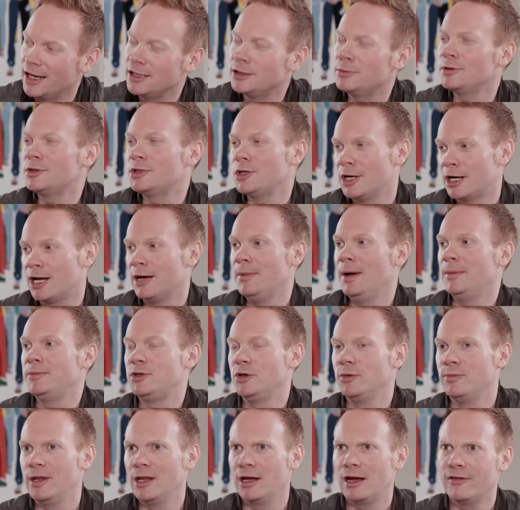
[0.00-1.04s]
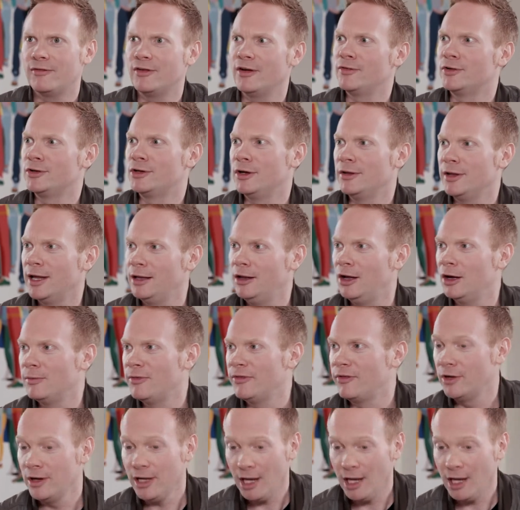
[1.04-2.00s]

especially to come up to you and be like, I've never done that long before.